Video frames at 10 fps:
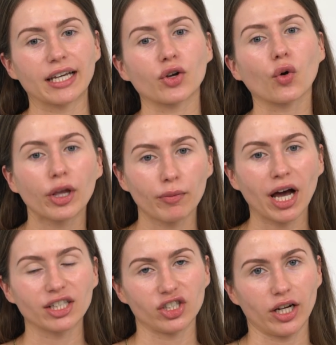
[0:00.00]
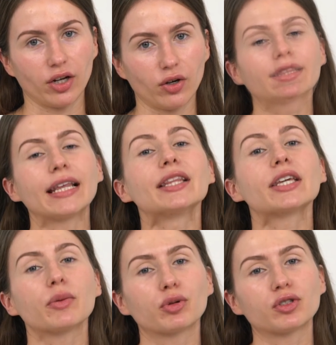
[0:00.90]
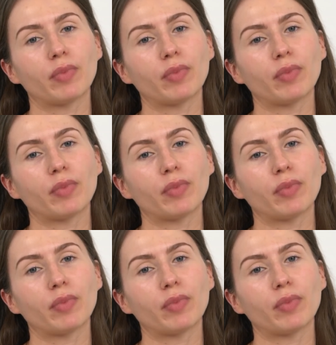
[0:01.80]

a cream eyeshadow and then he puts